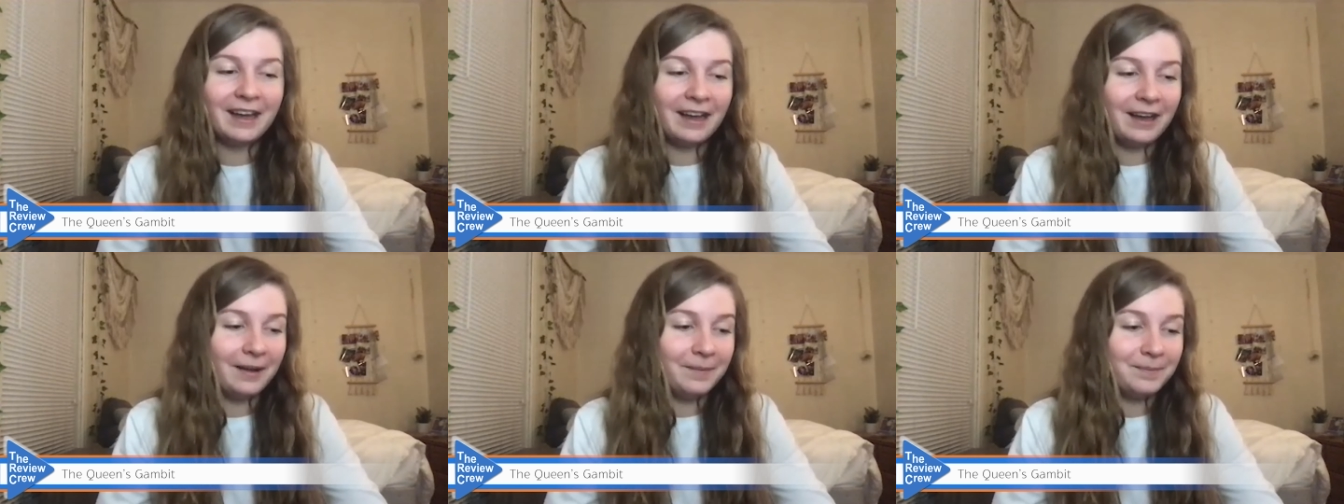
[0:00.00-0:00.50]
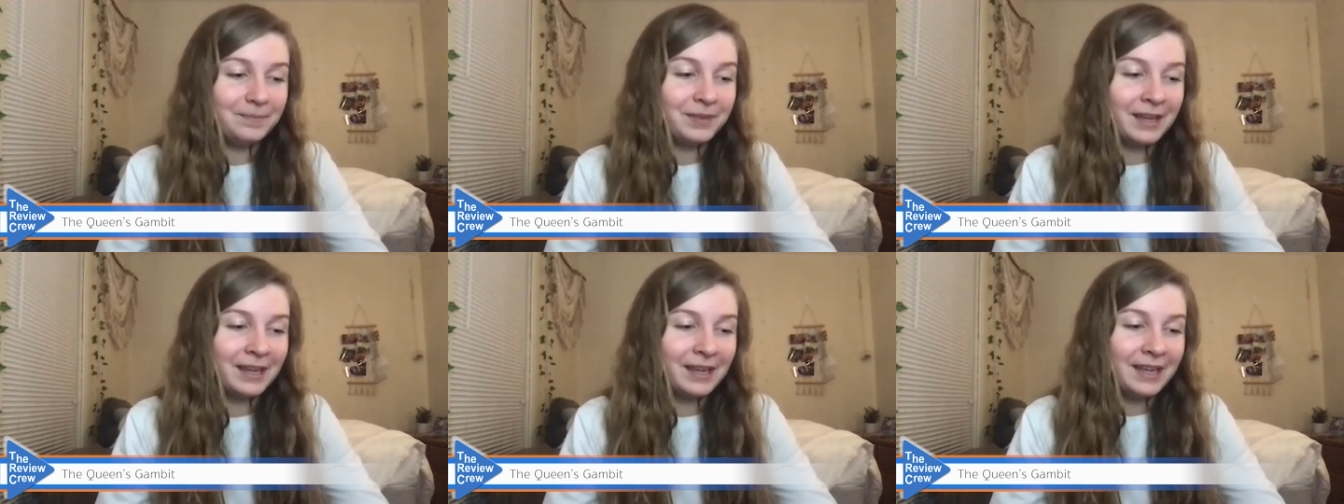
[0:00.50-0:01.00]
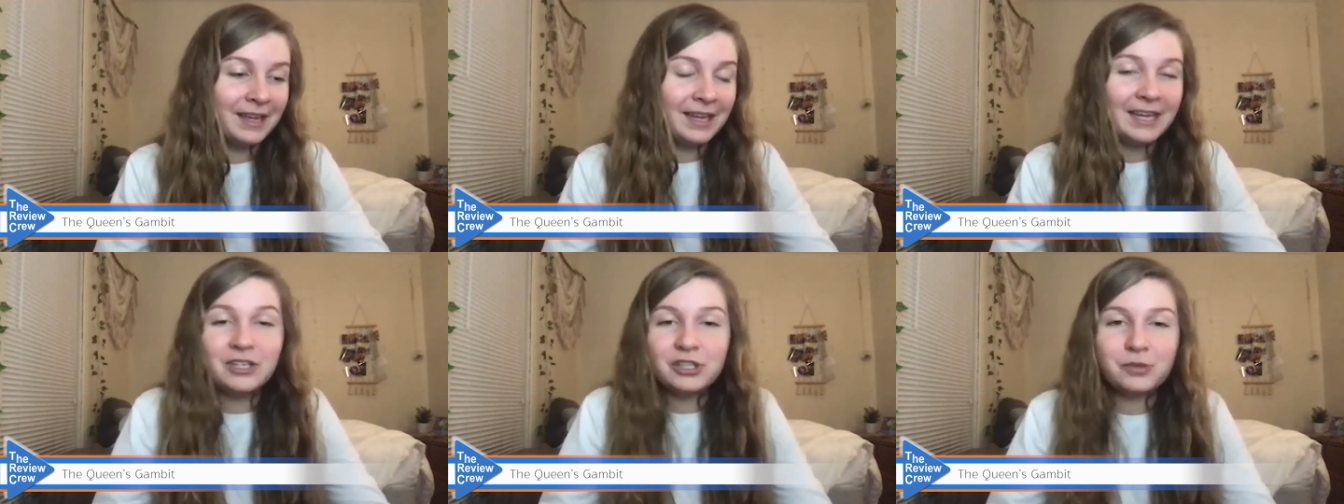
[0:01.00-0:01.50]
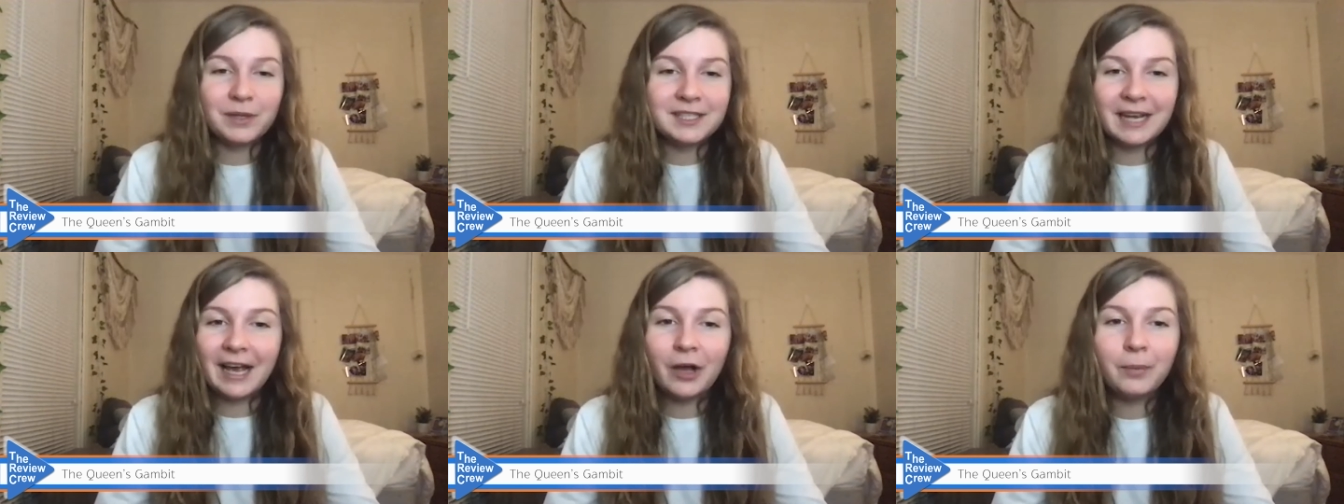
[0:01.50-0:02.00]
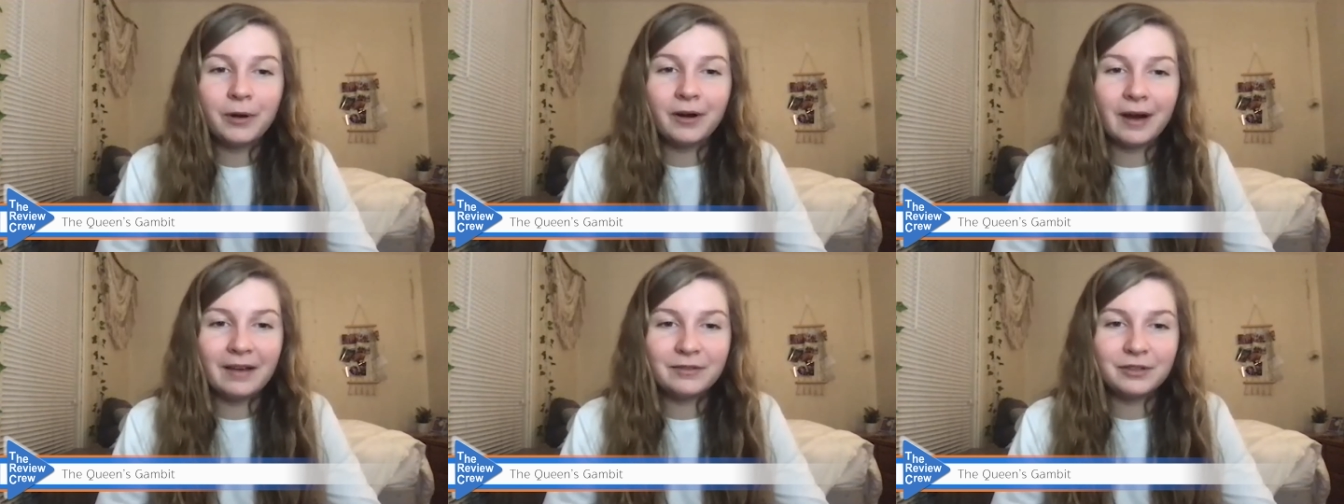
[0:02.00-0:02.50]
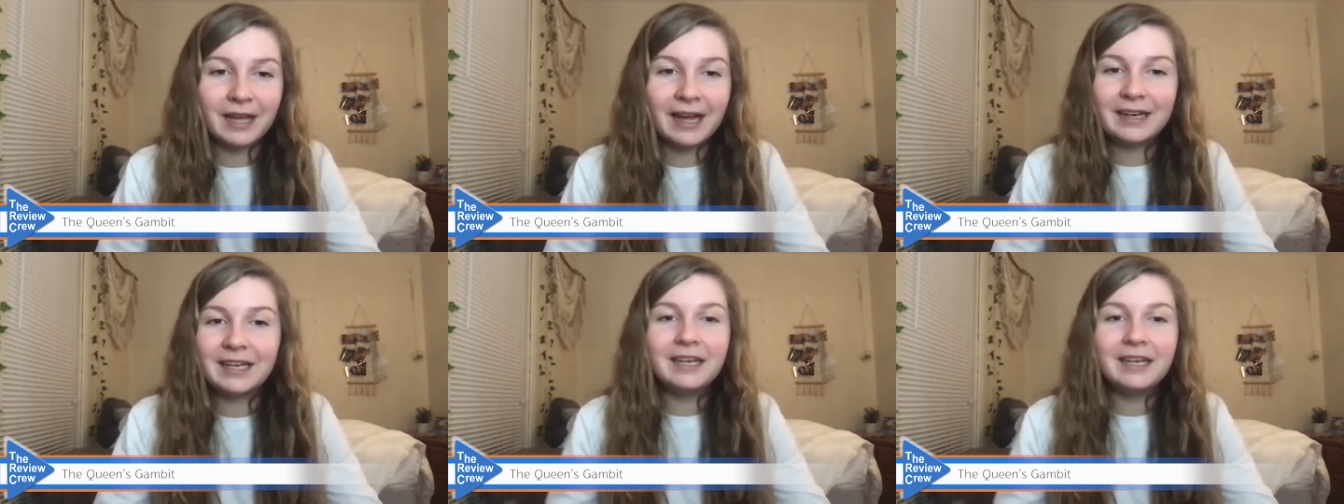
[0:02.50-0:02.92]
um he just wants to help her after that.